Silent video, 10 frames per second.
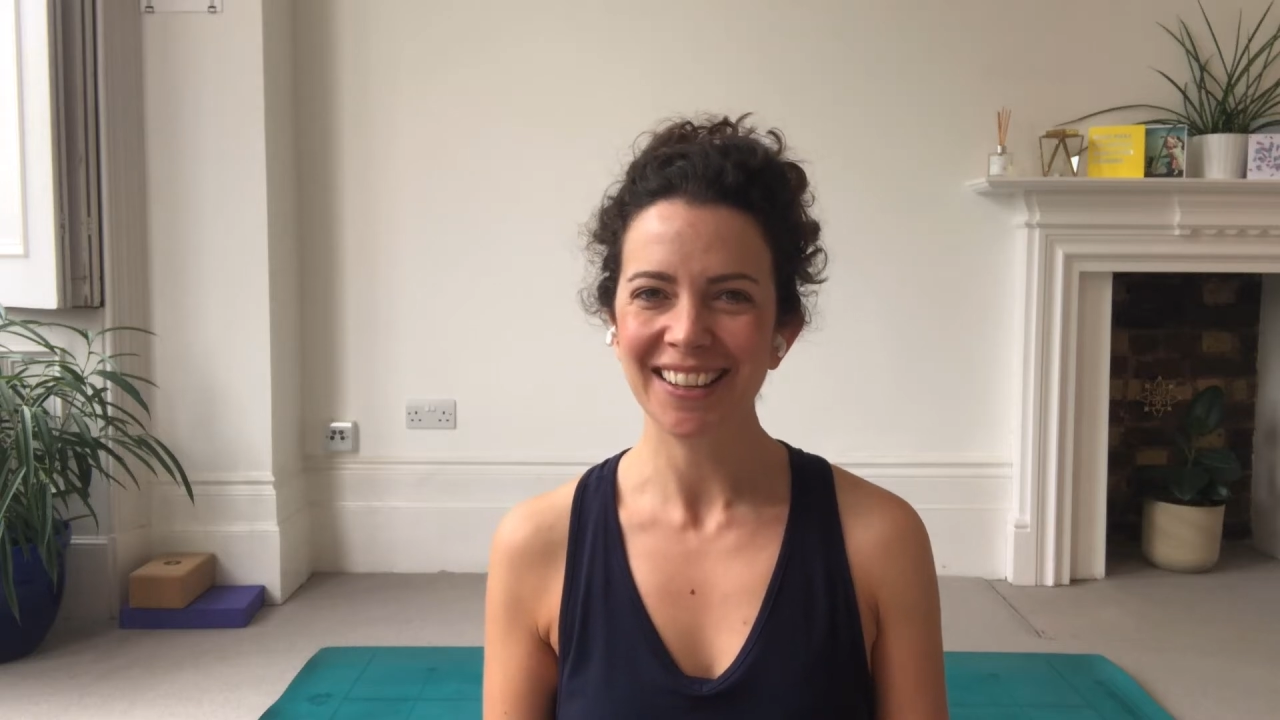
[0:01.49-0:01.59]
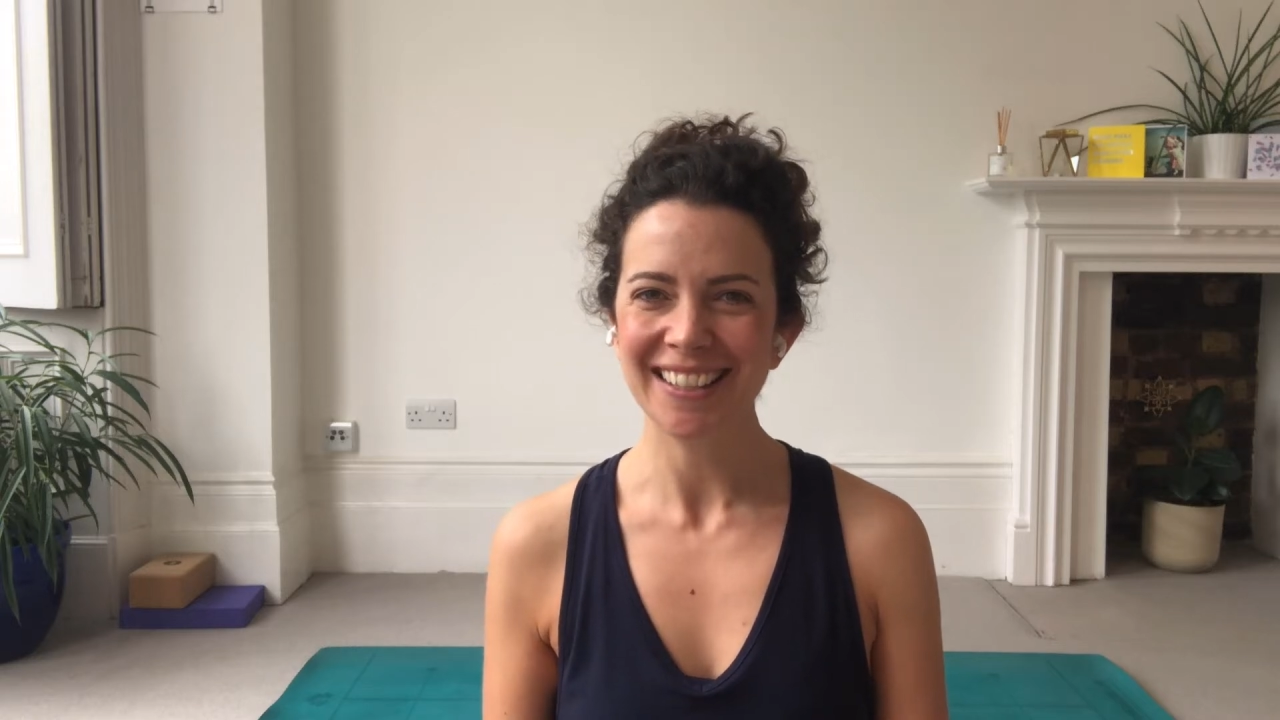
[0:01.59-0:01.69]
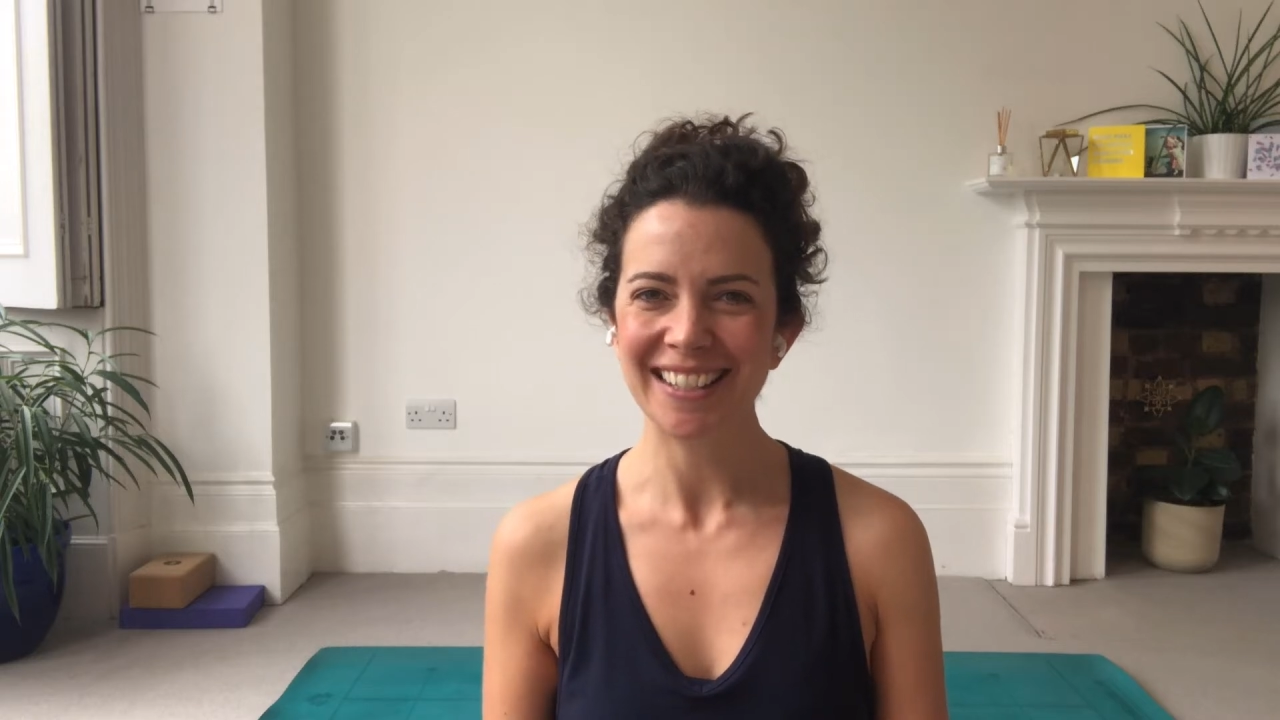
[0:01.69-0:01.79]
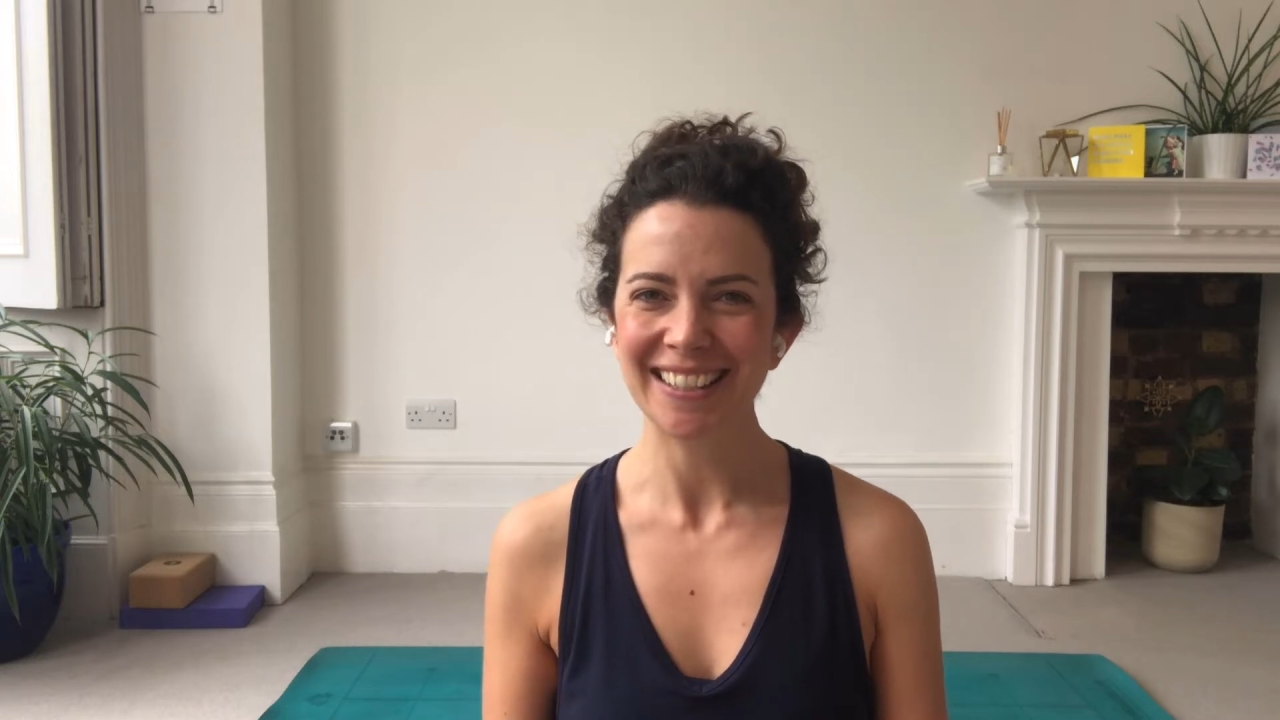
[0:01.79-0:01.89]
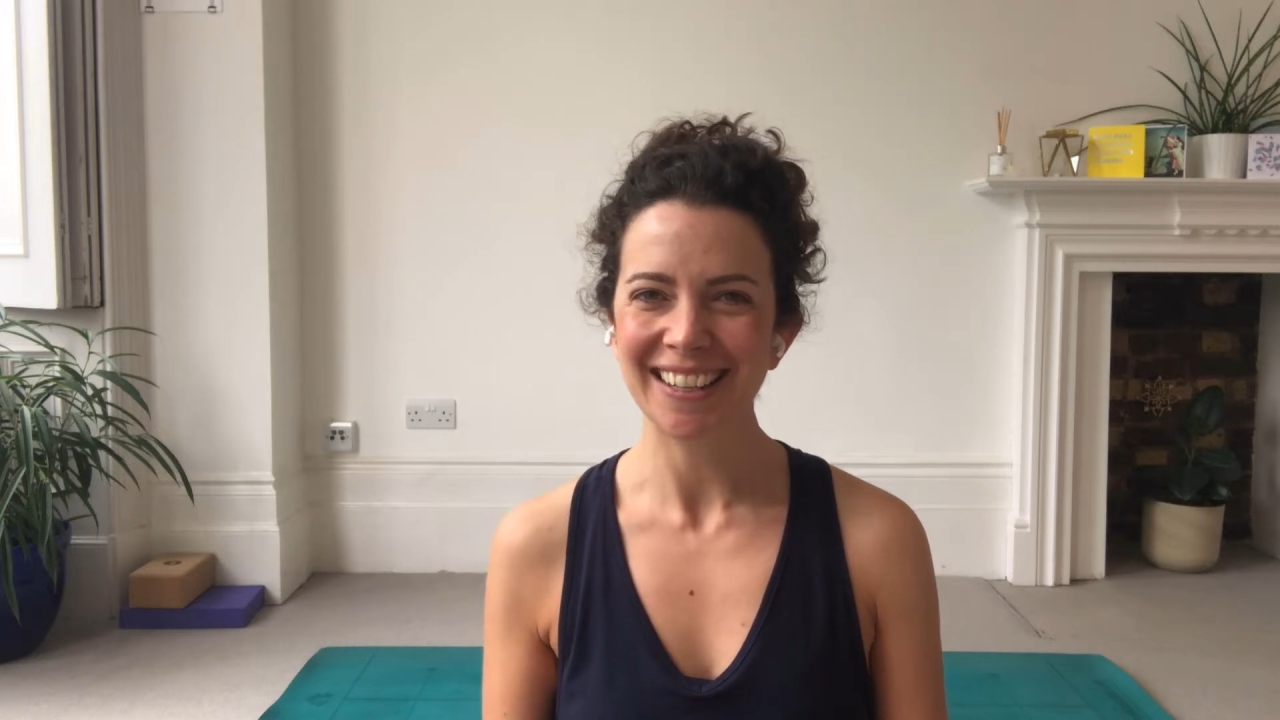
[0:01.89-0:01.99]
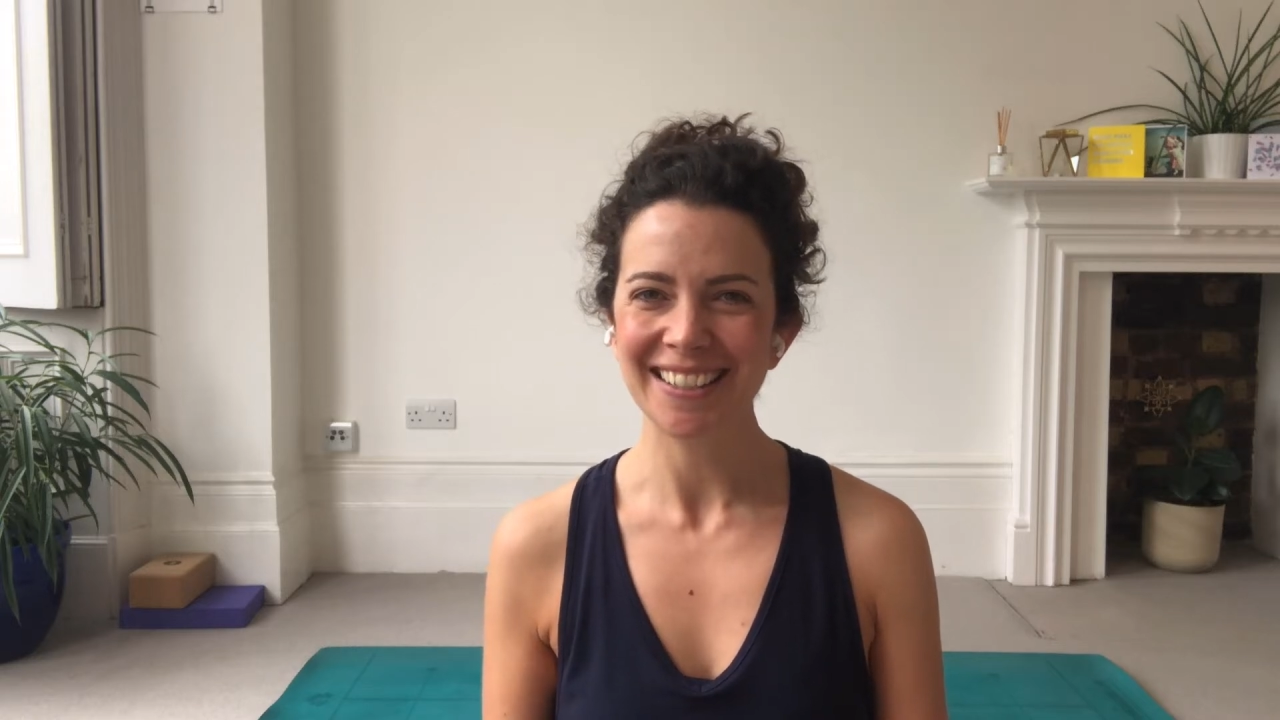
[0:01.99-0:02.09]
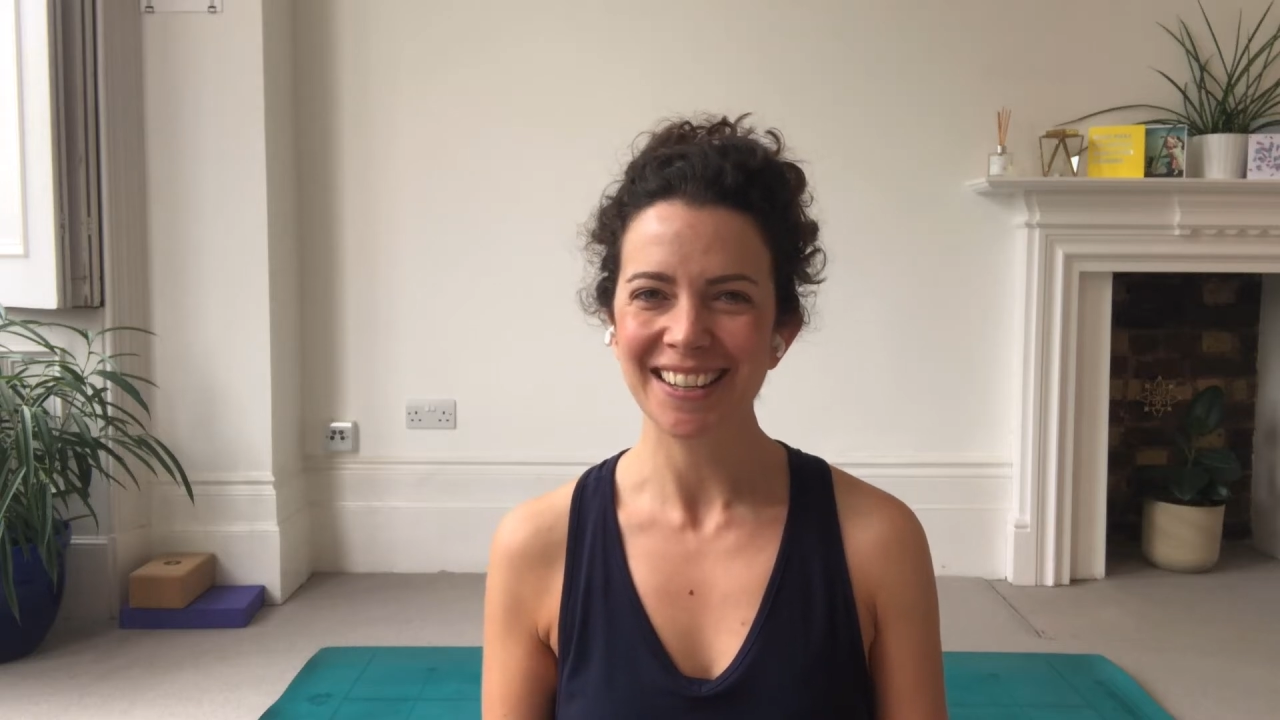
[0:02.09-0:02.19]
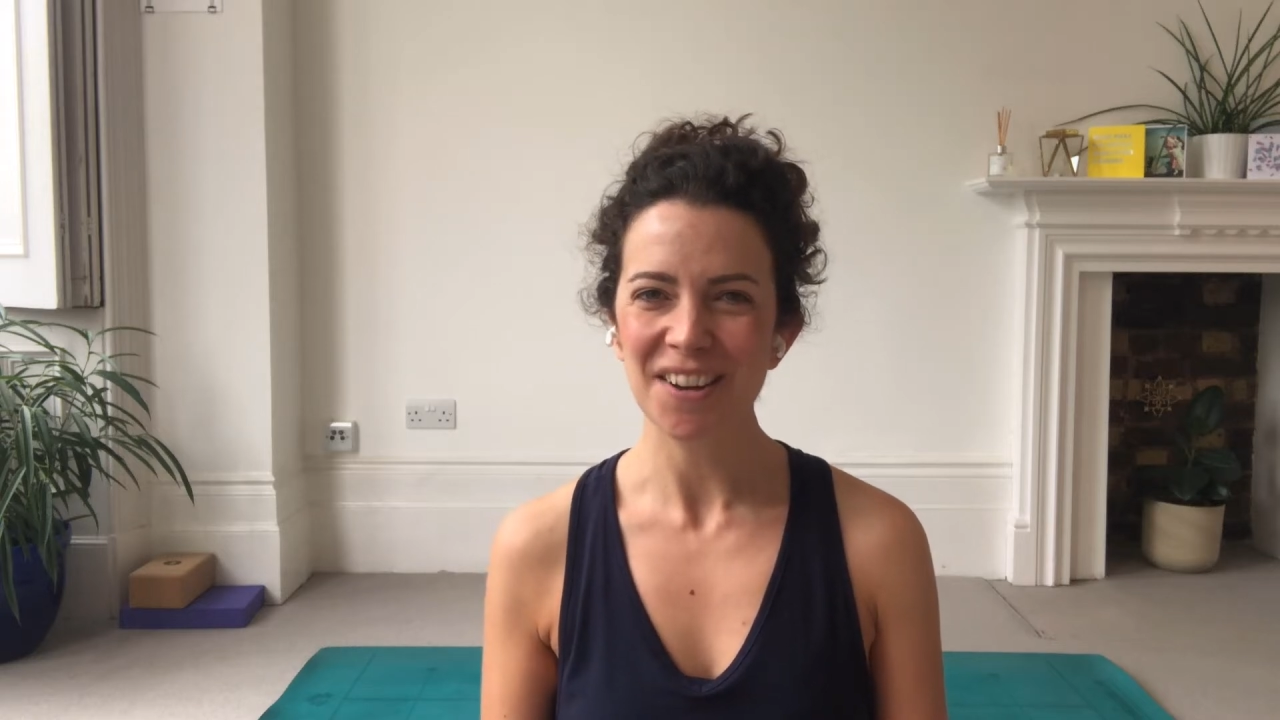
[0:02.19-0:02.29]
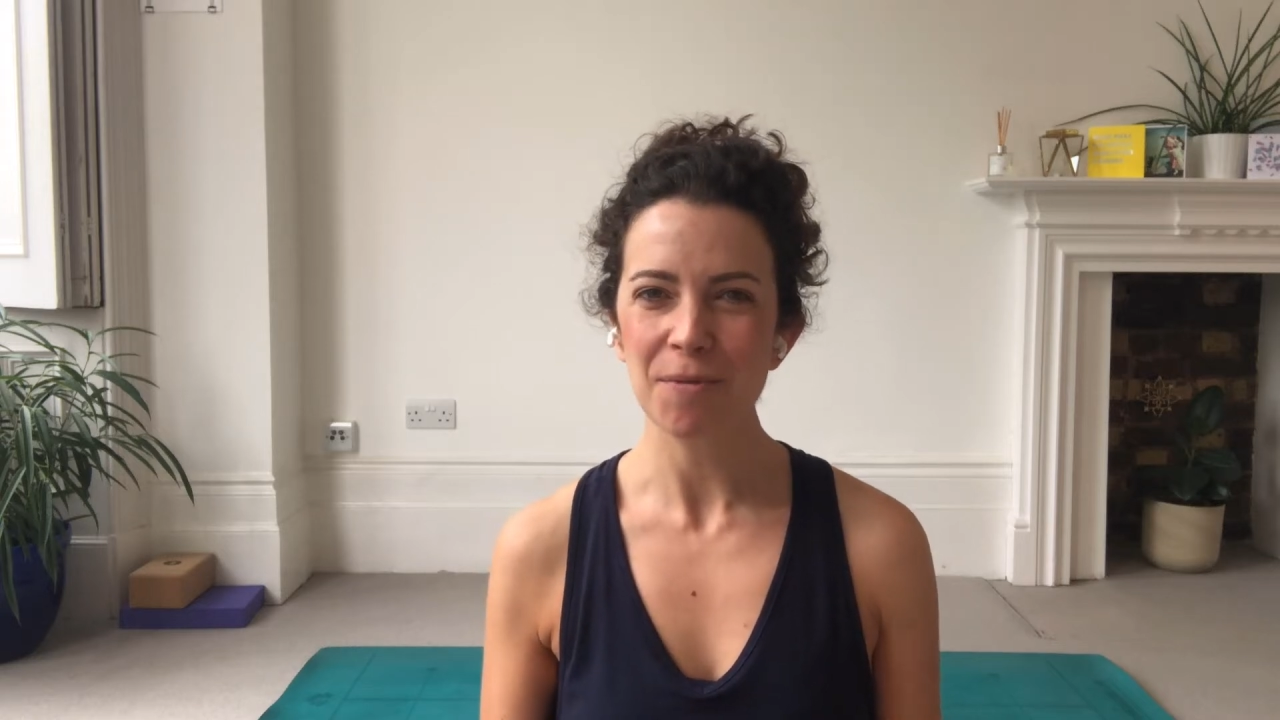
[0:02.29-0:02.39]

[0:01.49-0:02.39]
Pilates London.